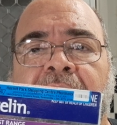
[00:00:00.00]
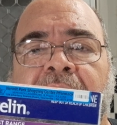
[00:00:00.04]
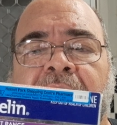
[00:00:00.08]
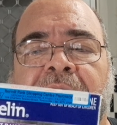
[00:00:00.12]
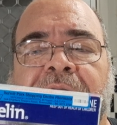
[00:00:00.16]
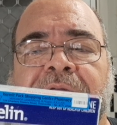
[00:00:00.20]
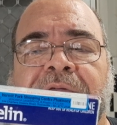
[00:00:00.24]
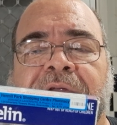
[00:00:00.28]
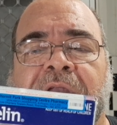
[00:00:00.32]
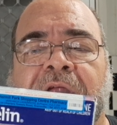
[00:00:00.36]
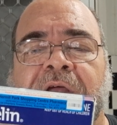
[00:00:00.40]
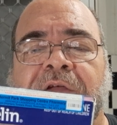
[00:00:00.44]

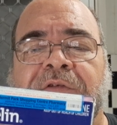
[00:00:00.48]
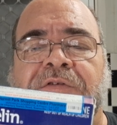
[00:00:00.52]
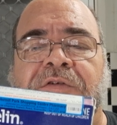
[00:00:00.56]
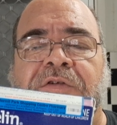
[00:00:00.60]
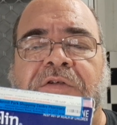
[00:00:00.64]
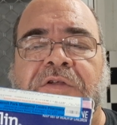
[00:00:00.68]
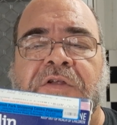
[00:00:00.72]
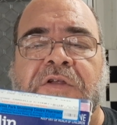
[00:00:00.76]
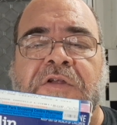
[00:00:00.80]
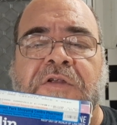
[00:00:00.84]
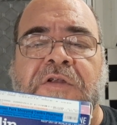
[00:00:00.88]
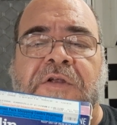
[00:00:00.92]

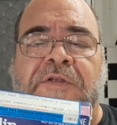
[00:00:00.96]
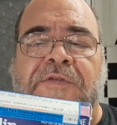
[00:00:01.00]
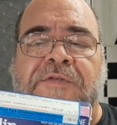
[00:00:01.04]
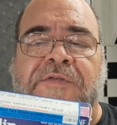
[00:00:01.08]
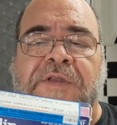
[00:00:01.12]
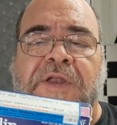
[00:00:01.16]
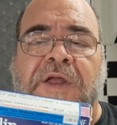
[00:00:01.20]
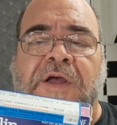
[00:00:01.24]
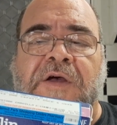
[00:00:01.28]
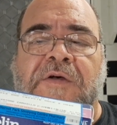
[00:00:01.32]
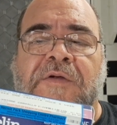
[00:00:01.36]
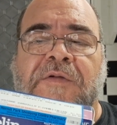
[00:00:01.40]
international units.
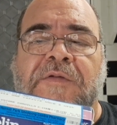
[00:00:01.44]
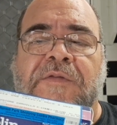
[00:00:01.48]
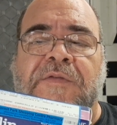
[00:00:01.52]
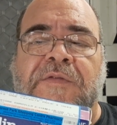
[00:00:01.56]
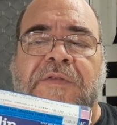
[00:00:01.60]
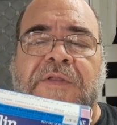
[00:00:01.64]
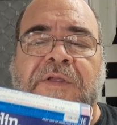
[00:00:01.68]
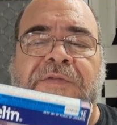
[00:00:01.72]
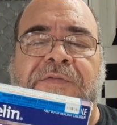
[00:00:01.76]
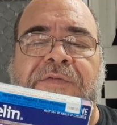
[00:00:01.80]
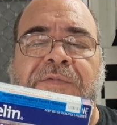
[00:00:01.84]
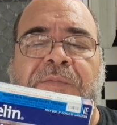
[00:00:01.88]
Now,
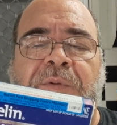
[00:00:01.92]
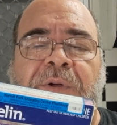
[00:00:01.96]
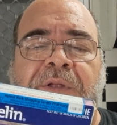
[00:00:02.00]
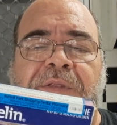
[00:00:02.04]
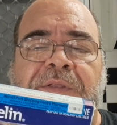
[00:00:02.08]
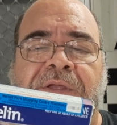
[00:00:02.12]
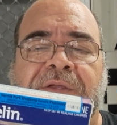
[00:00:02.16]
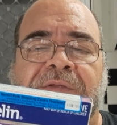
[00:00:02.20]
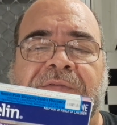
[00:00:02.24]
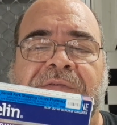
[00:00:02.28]
this one they